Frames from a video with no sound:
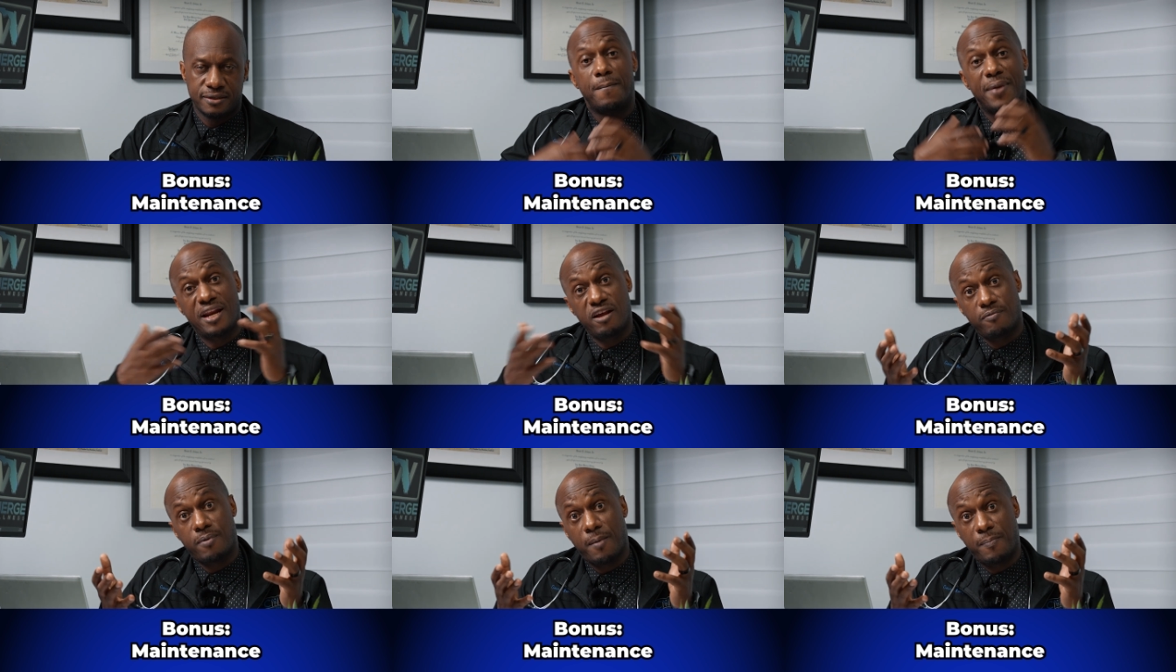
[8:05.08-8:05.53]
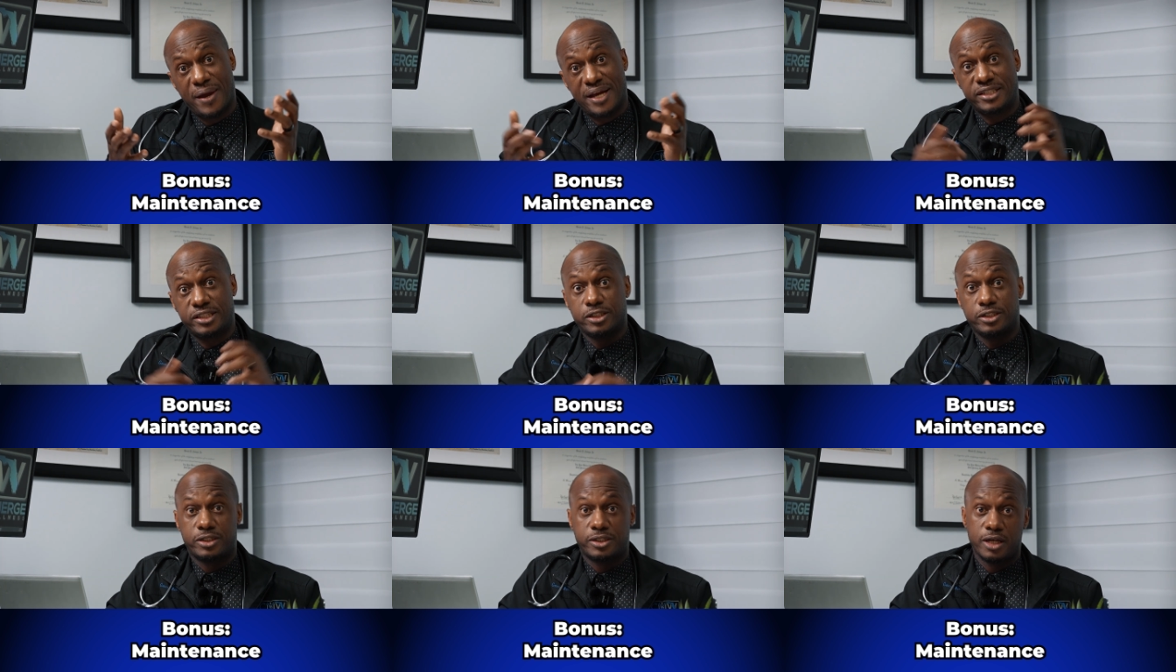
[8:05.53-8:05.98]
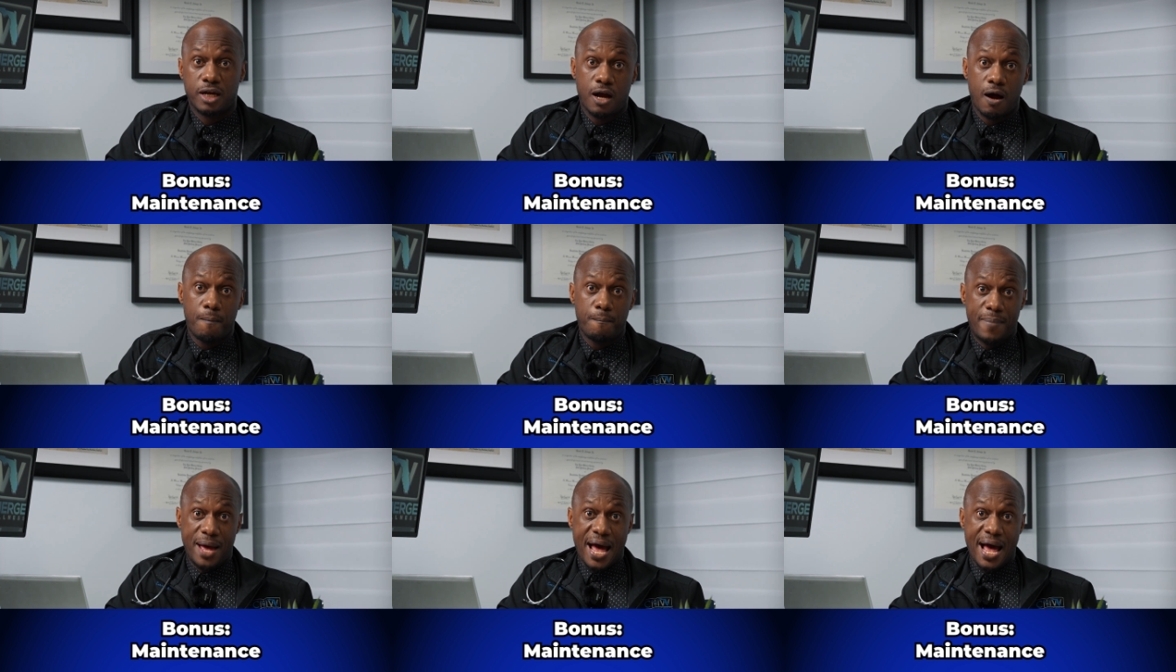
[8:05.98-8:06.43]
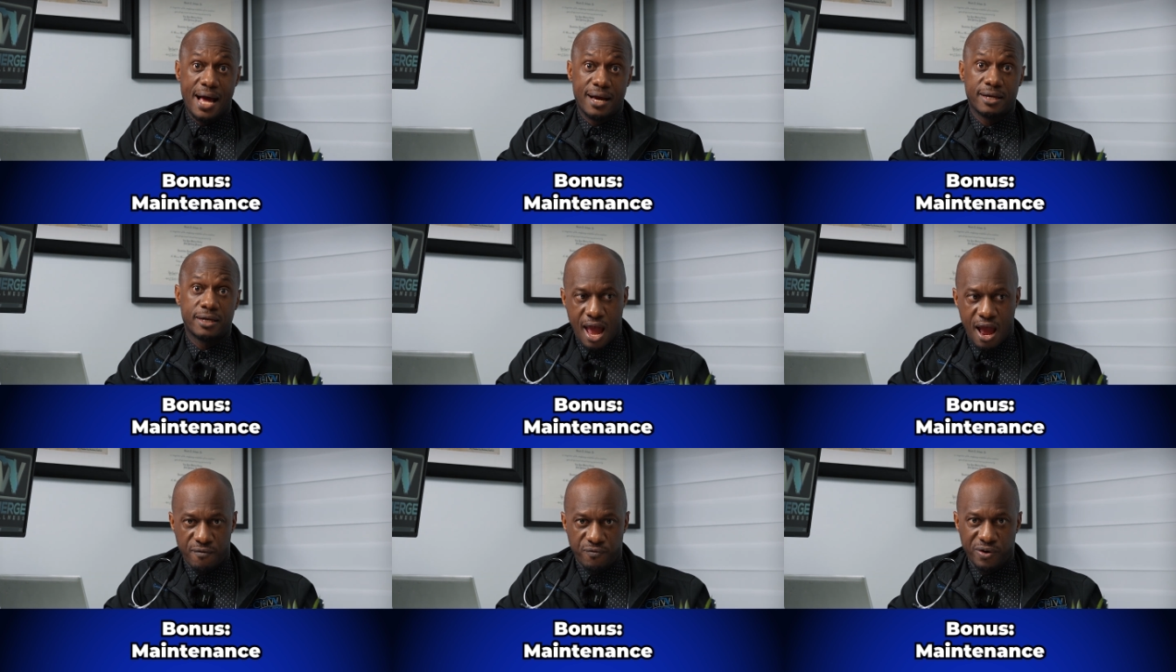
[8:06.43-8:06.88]
Many of my patients come back
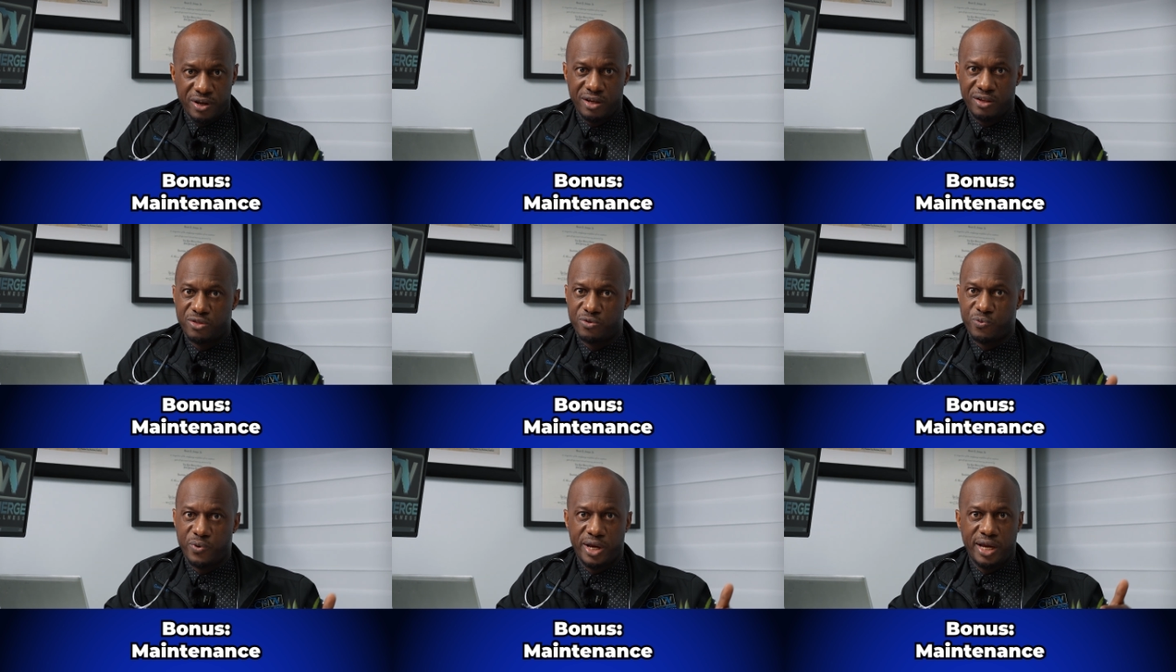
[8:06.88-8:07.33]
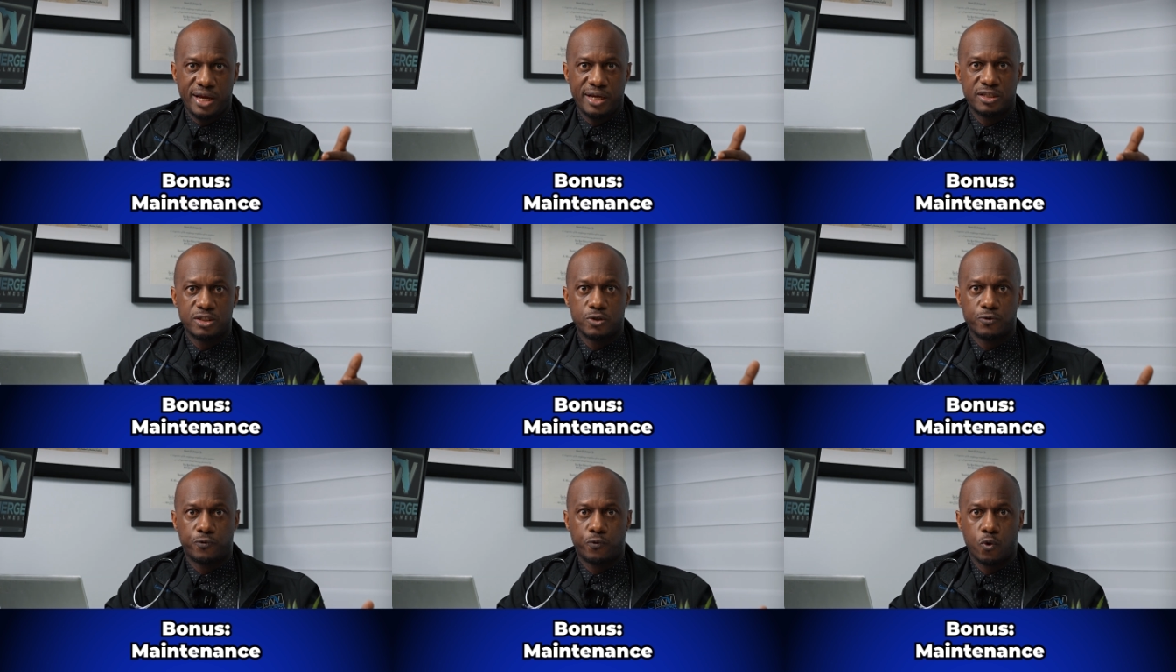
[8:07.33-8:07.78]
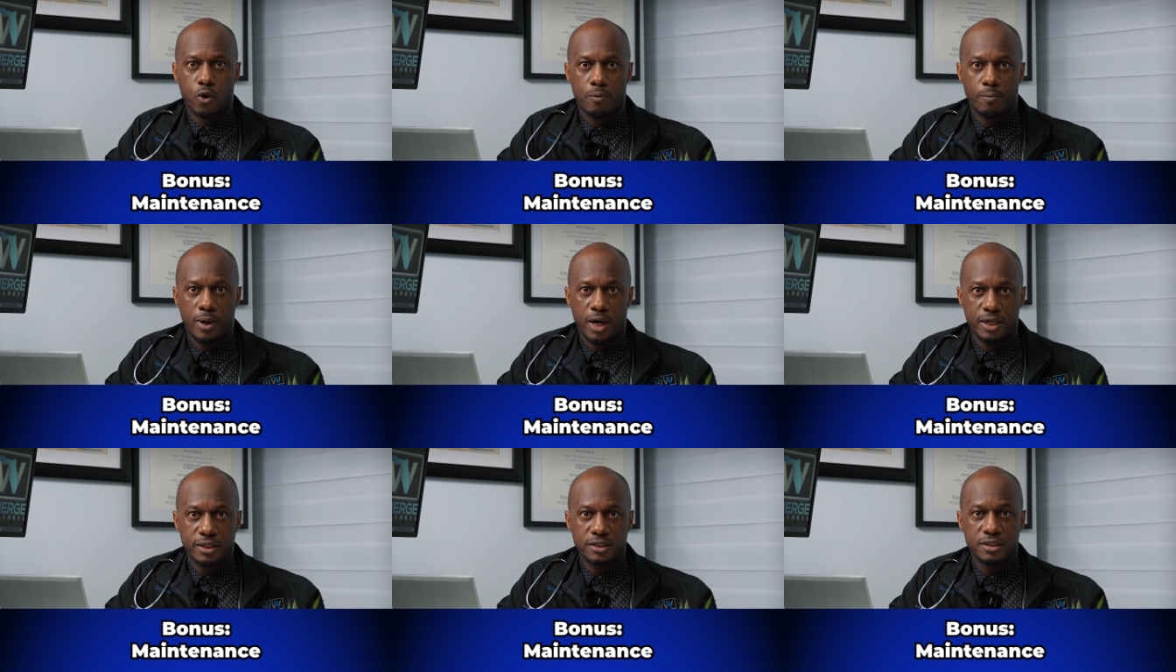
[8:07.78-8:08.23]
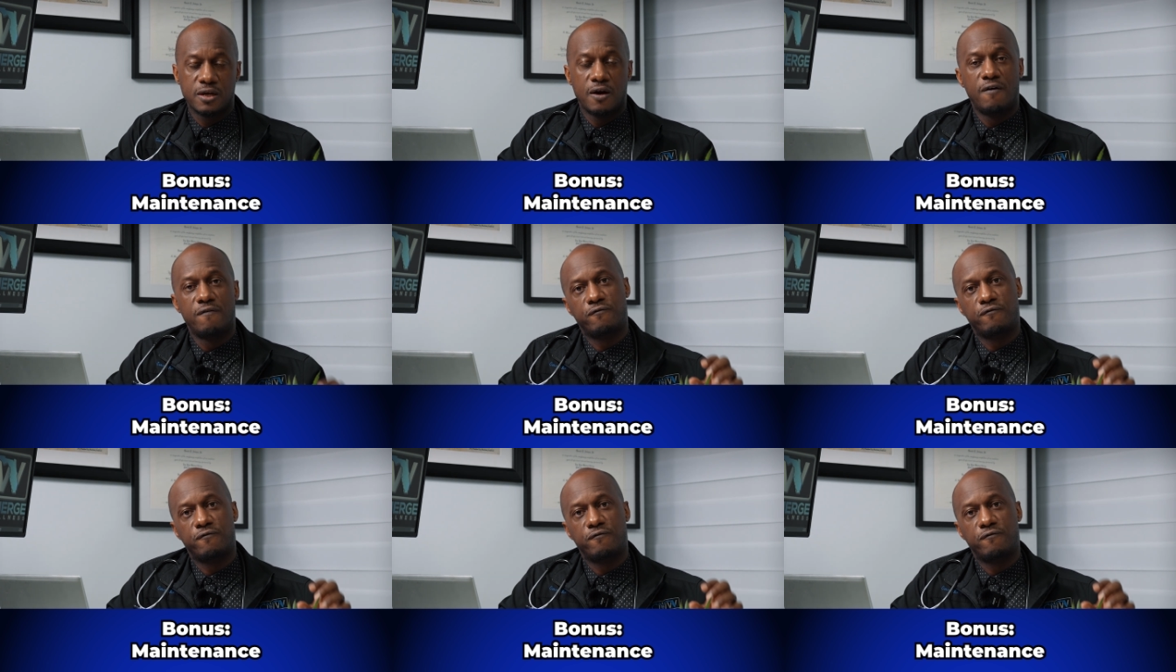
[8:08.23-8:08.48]
every three to four months